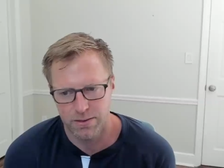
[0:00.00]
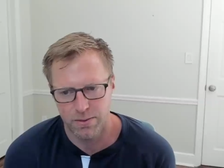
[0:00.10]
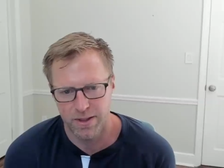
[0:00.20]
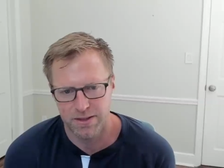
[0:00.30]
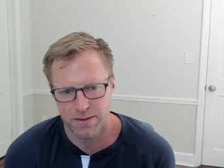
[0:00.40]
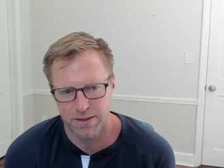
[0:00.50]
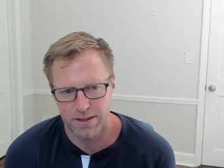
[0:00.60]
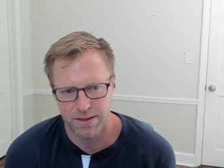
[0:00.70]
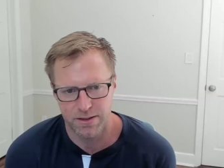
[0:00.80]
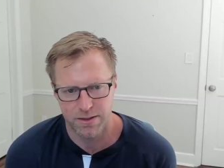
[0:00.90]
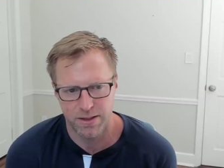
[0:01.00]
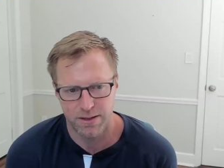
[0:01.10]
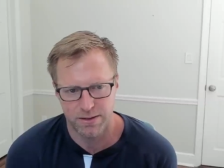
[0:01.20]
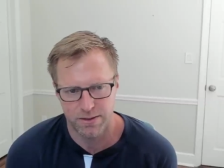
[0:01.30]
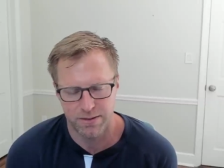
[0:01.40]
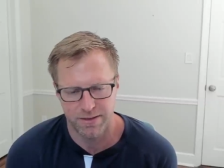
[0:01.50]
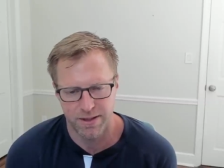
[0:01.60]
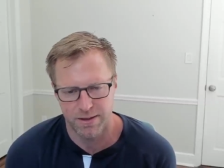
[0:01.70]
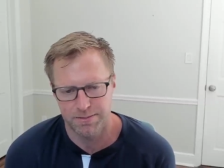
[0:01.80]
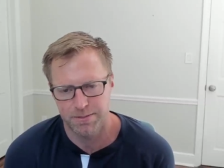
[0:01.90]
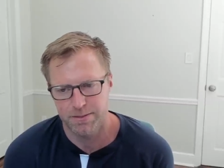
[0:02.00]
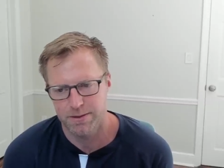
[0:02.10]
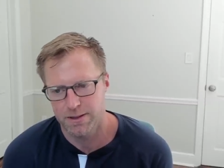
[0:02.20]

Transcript: Two ways to look at this trade as you develop.